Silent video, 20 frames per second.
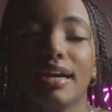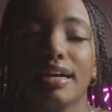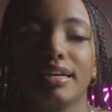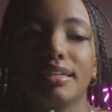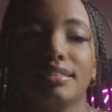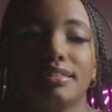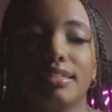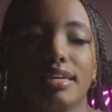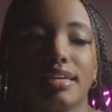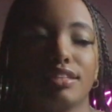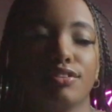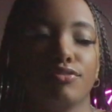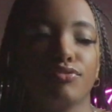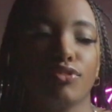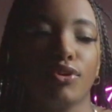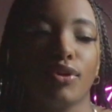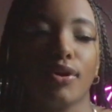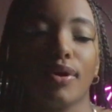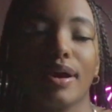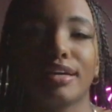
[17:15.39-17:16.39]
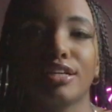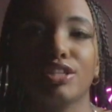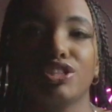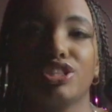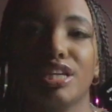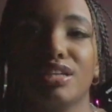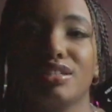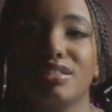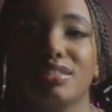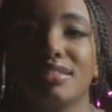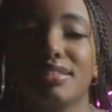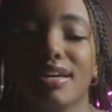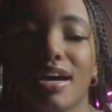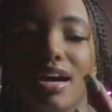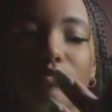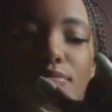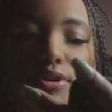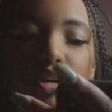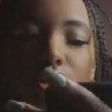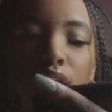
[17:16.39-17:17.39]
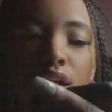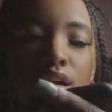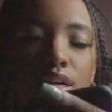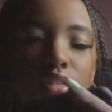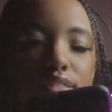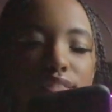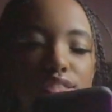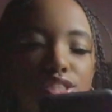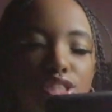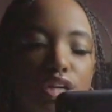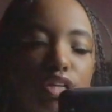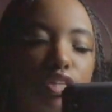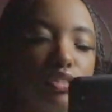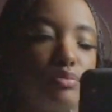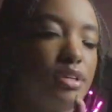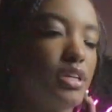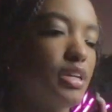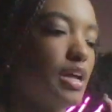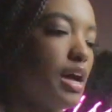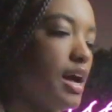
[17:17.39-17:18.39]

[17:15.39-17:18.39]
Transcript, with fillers: I can take the photo, I can change the timer, the shutter speed,